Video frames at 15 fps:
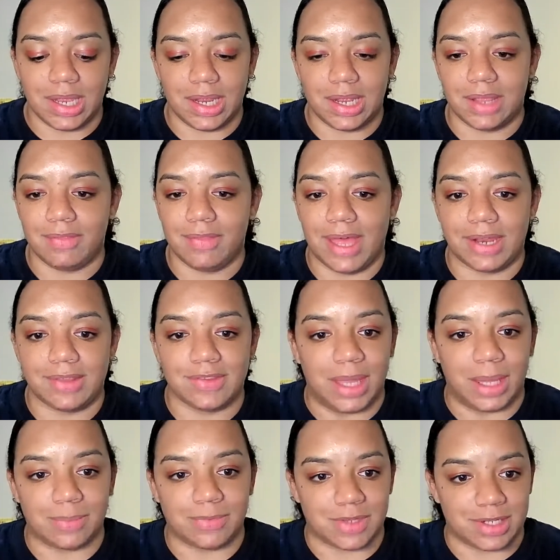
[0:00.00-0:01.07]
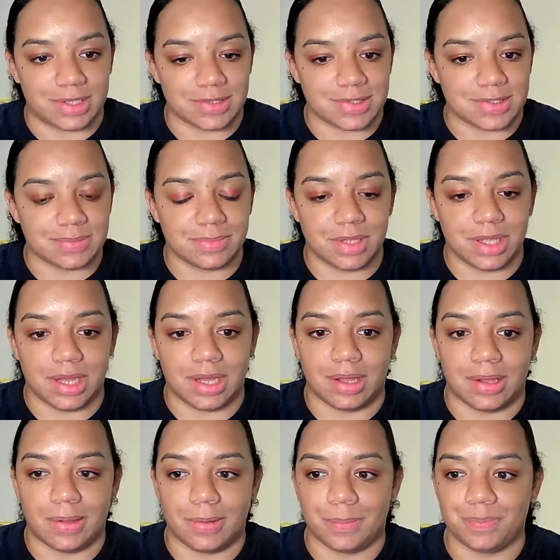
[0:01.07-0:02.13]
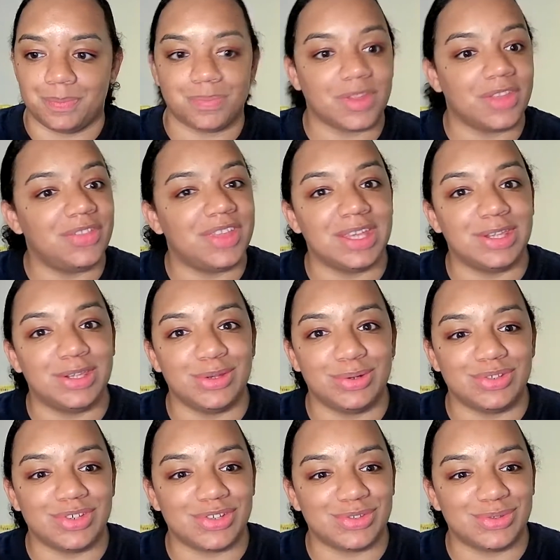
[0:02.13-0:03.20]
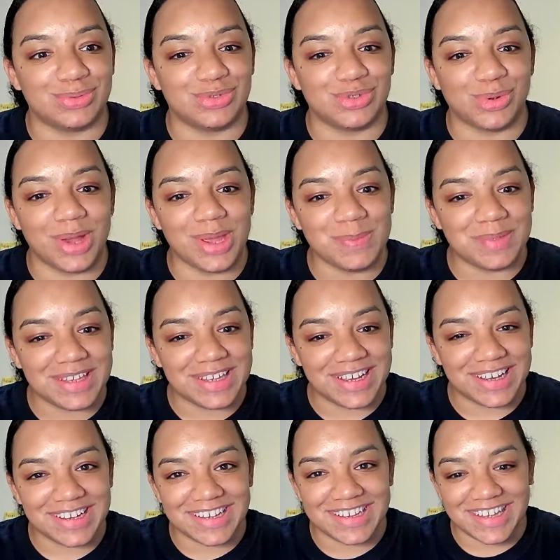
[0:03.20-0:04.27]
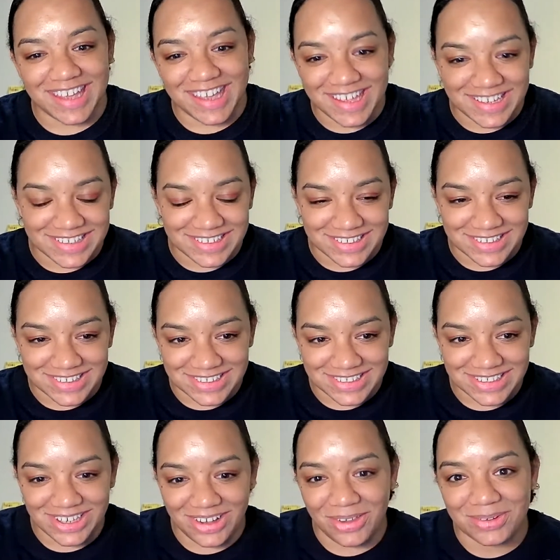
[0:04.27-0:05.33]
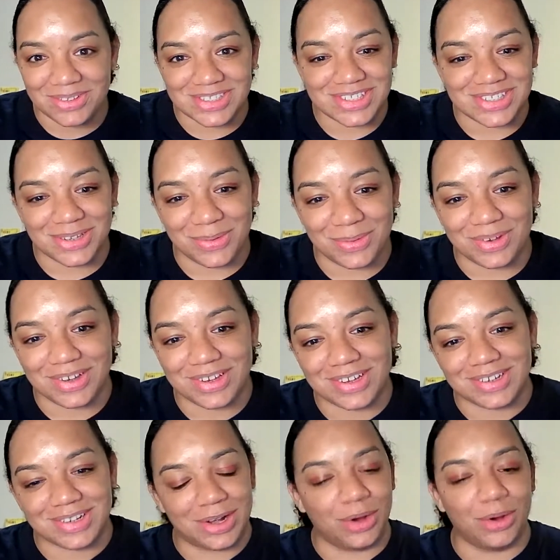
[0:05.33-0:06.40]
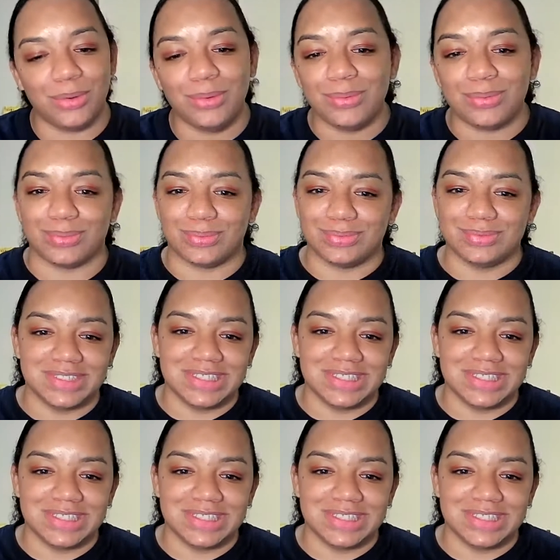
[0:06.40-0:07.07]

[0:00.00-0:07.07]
And that is abstinence. Thank you to just who joined me again. Y'all are so cool.